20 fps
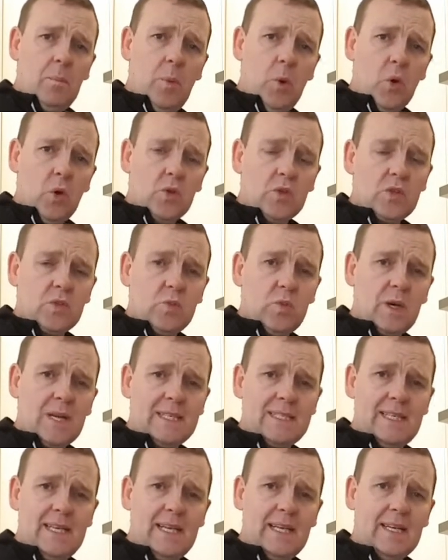But what
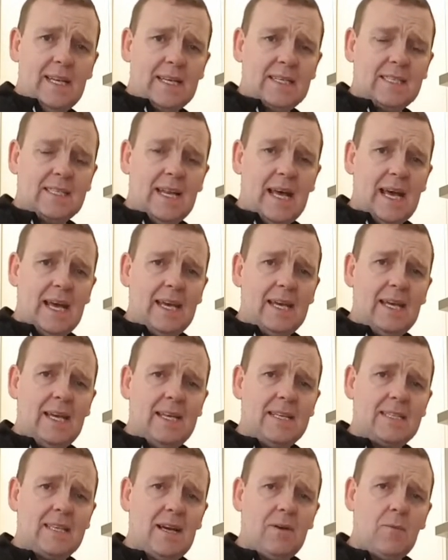I did last night
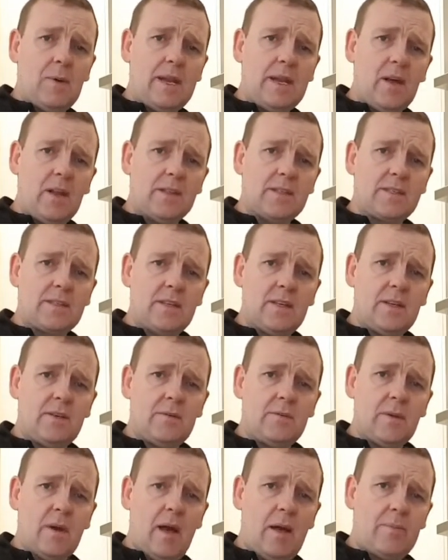is I went
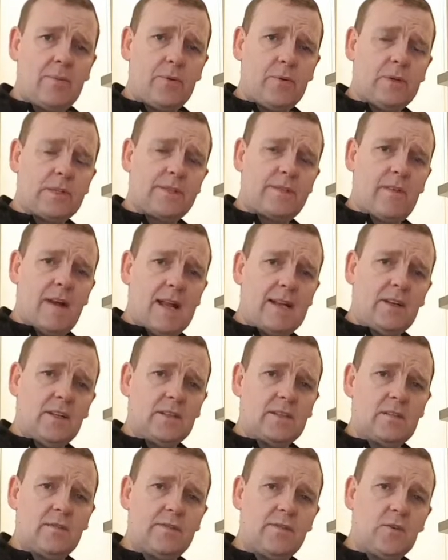onto Brewer's Friend,
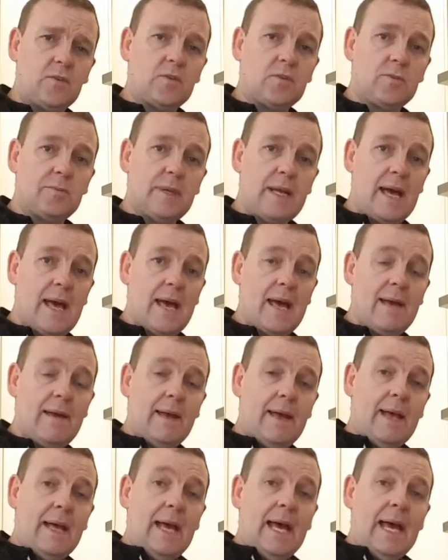onto the forum there,
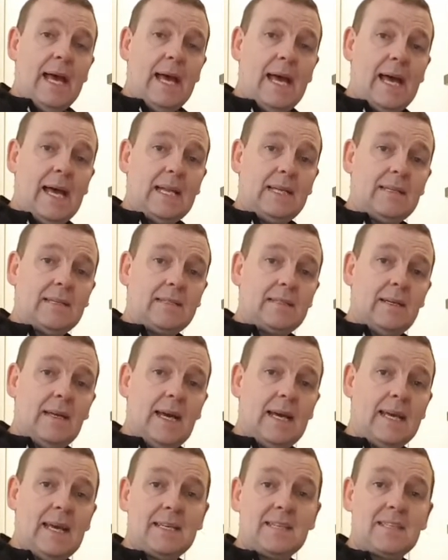and
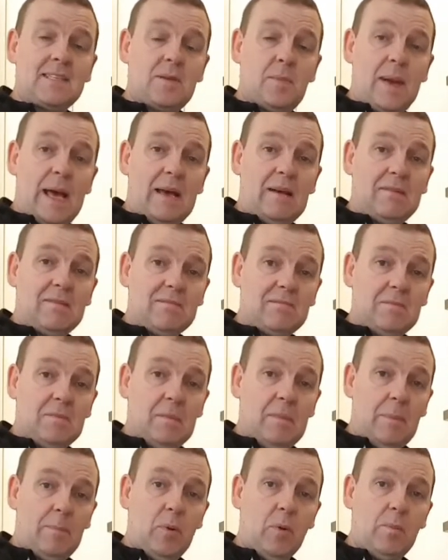I asked about
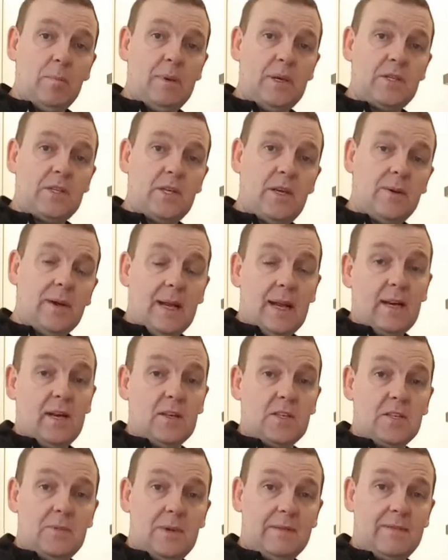my pump issue, and I
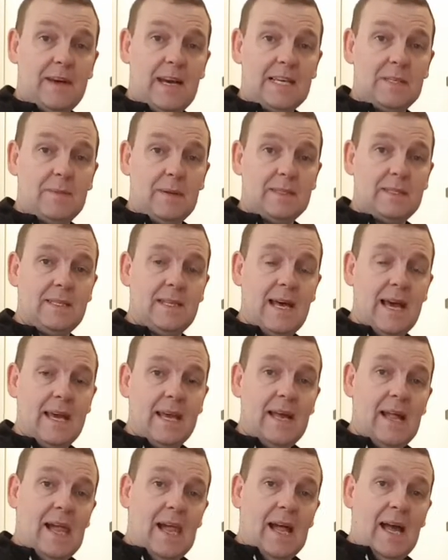got some advice back
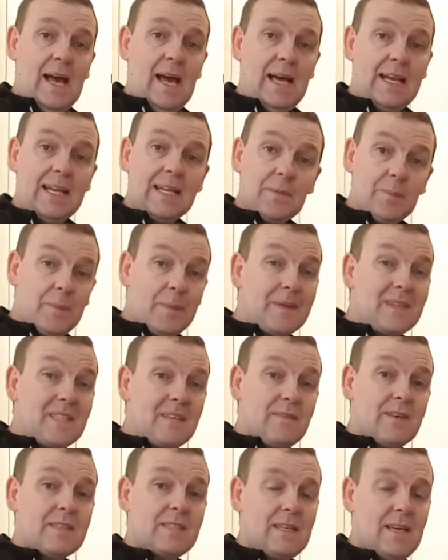today, and I had a bit
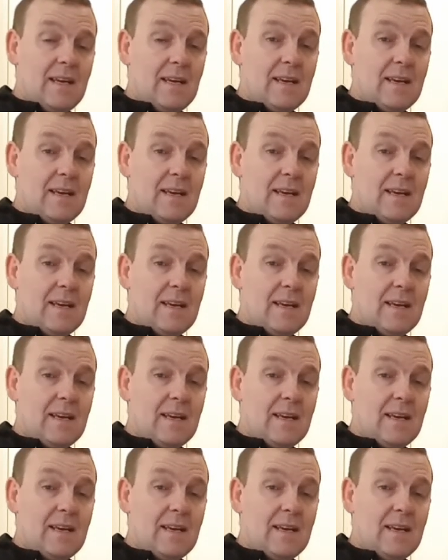of a